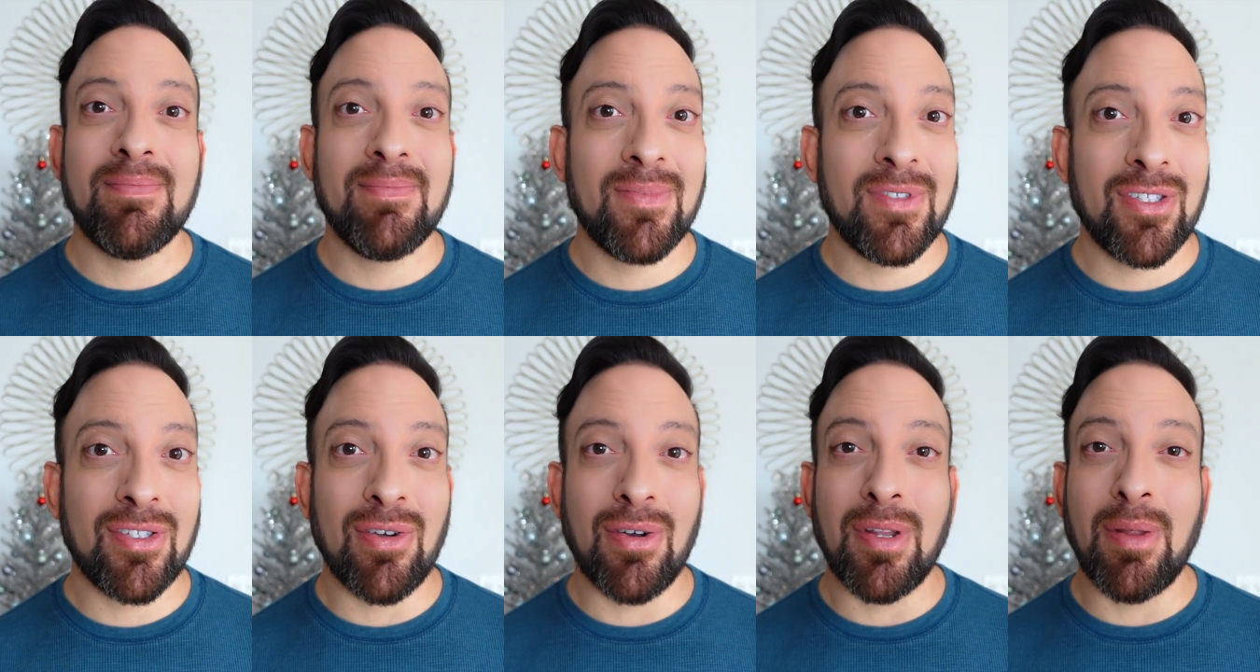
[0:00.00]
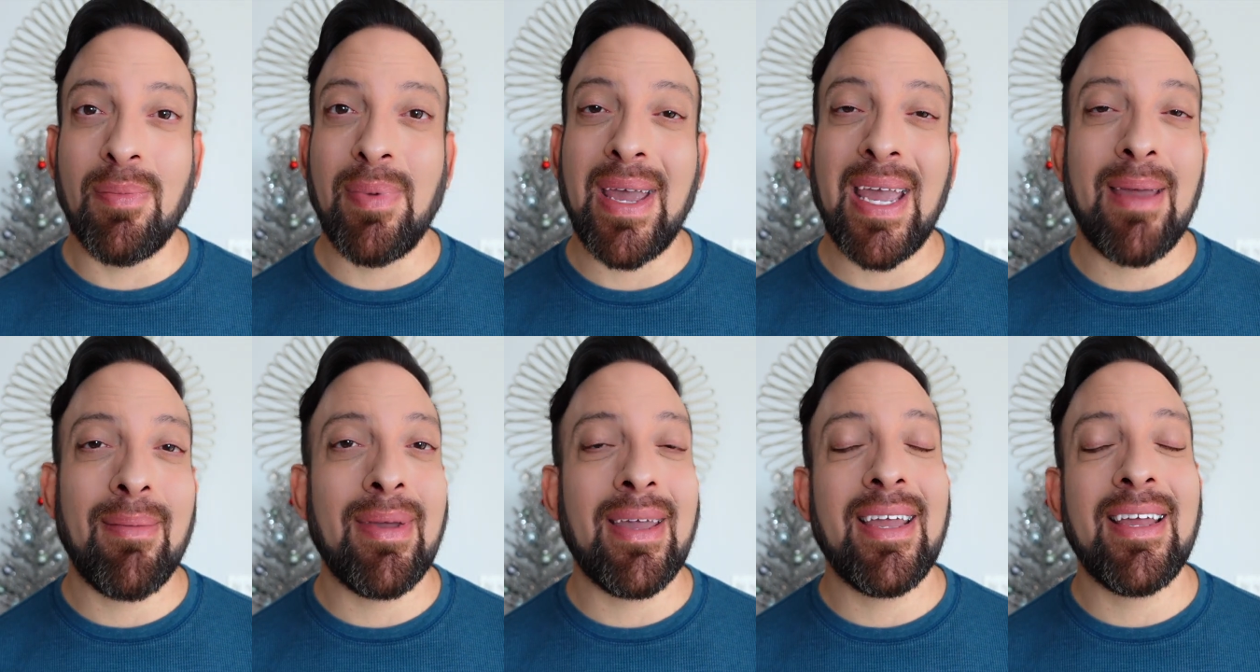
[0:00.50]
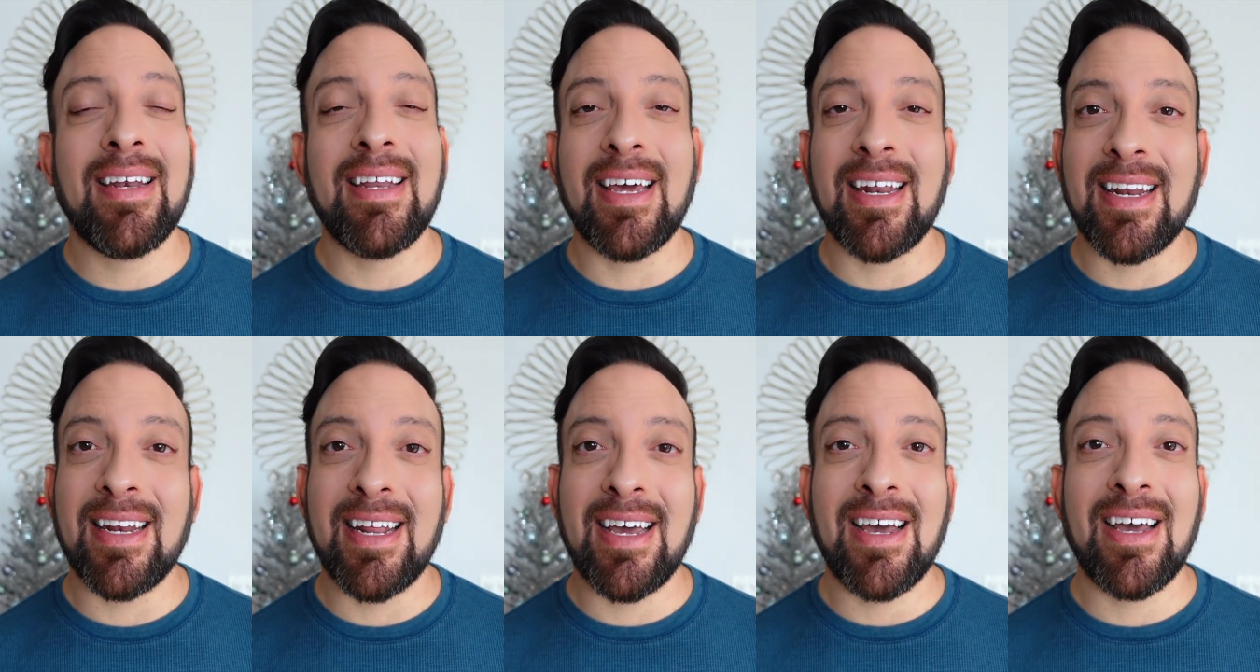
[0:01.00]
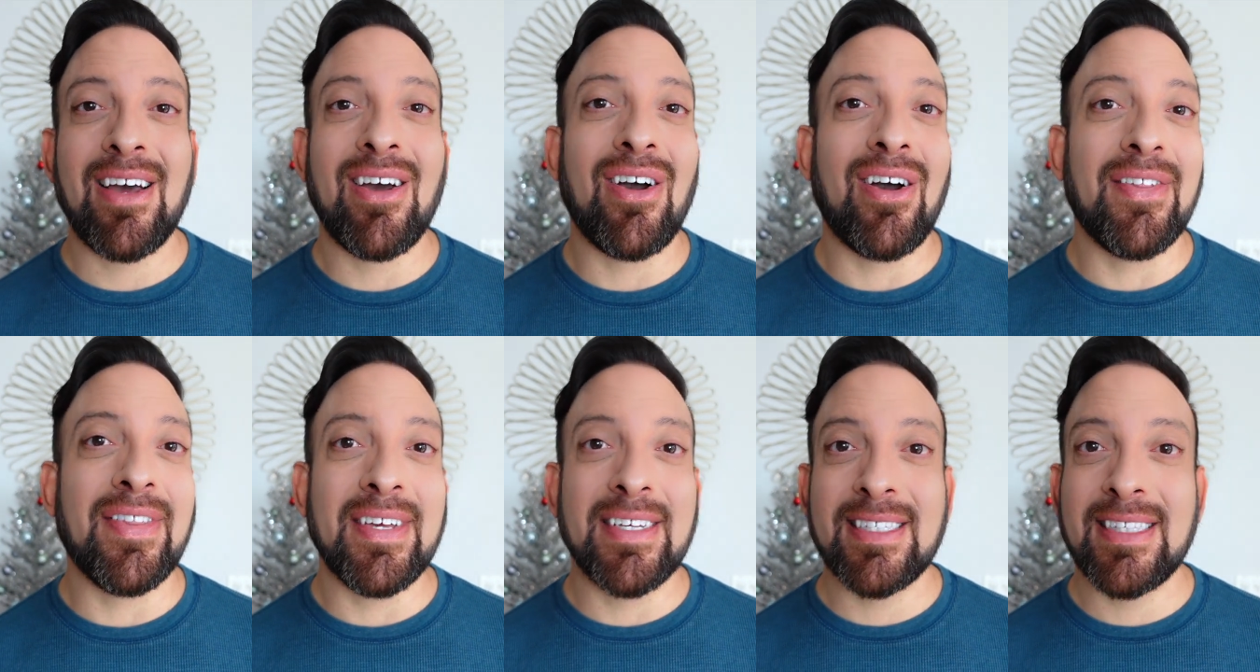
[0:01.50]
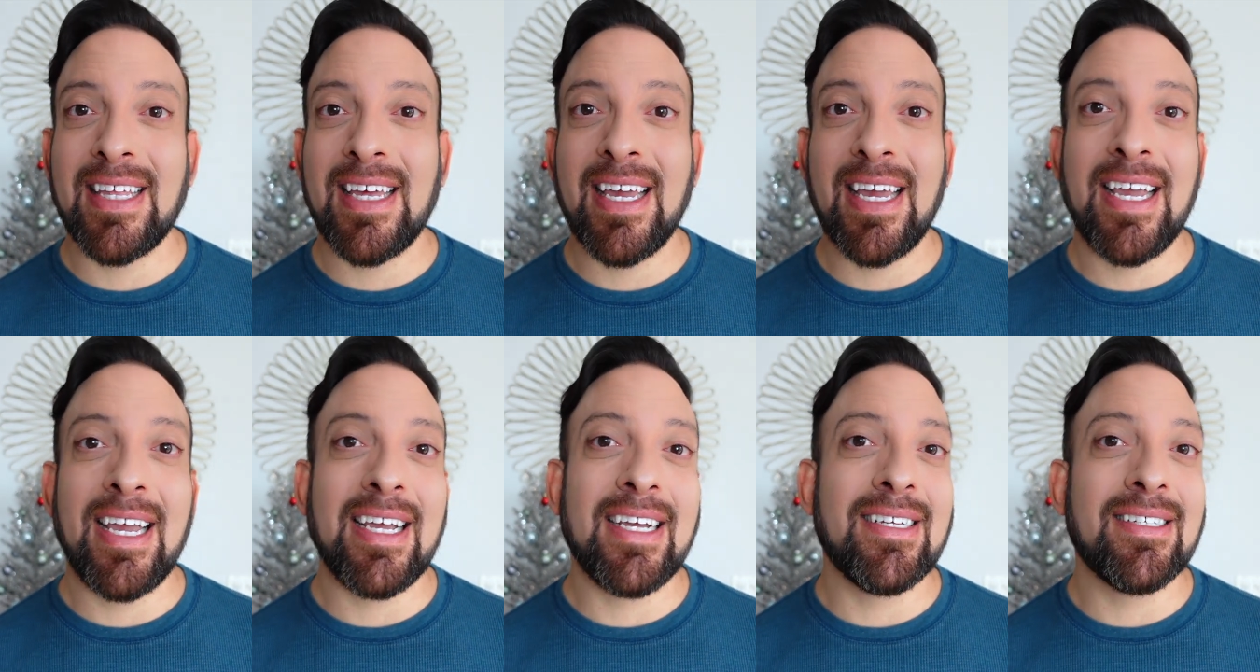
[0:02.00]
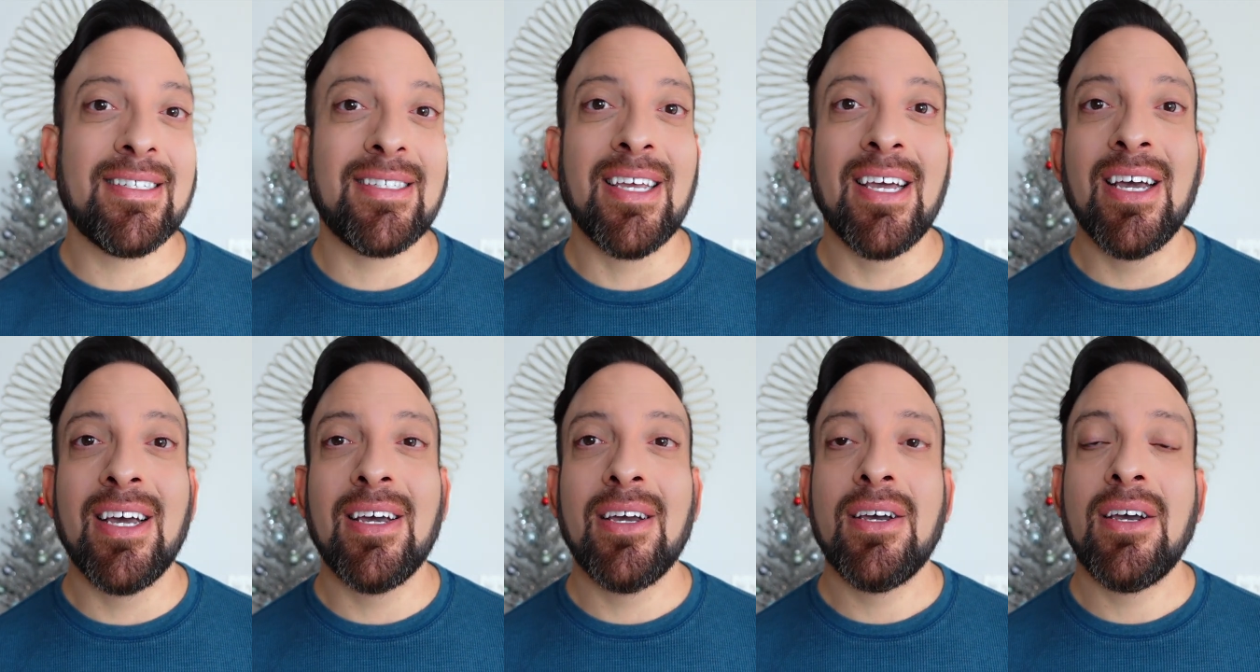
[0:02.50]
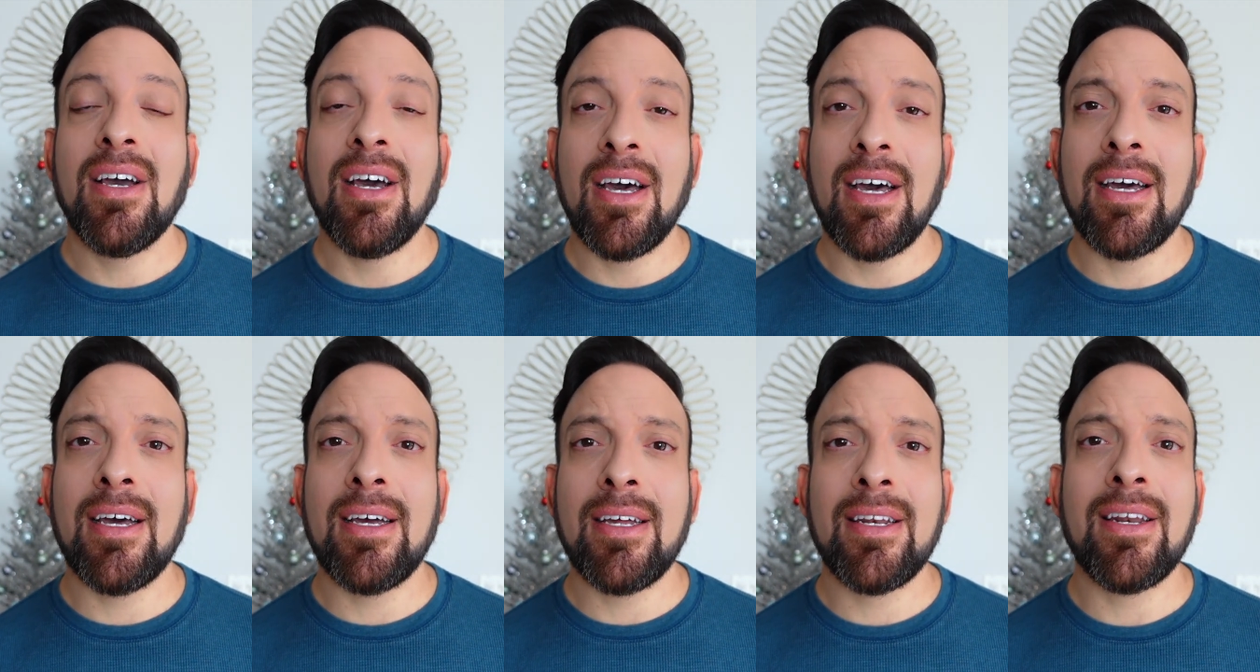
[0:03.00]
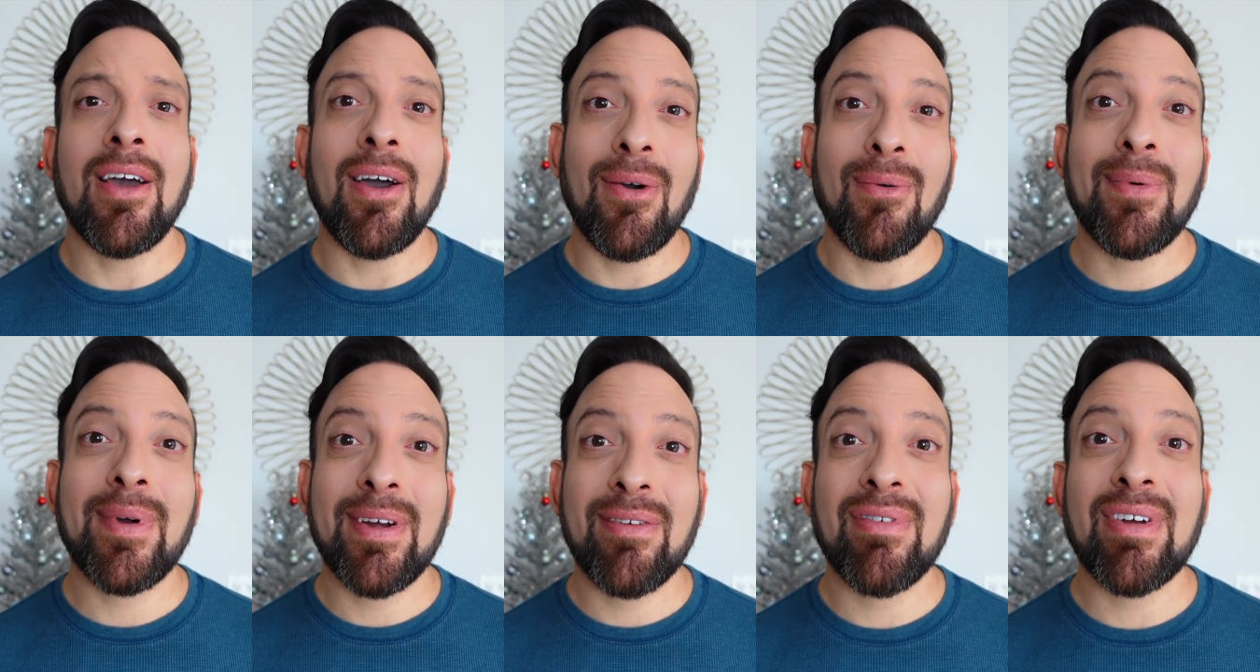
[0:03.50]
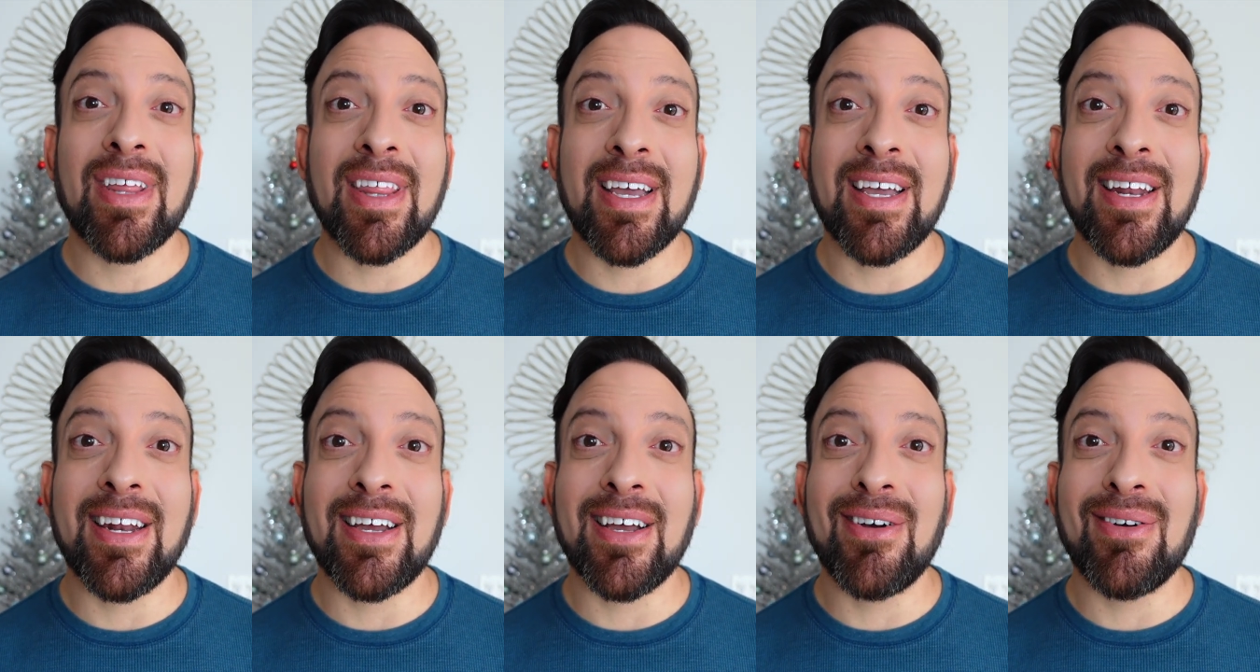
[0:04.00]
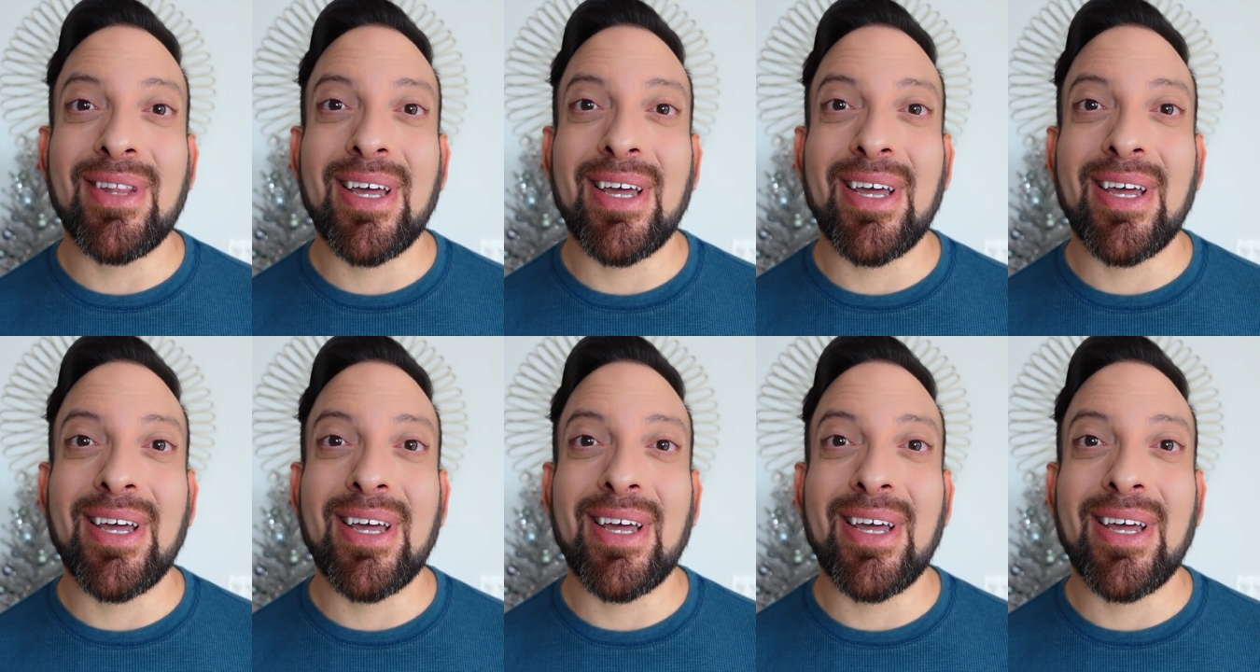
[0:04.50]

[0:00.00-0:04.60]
stole the baby, da da da, all these things, uh, no, we're really gonna go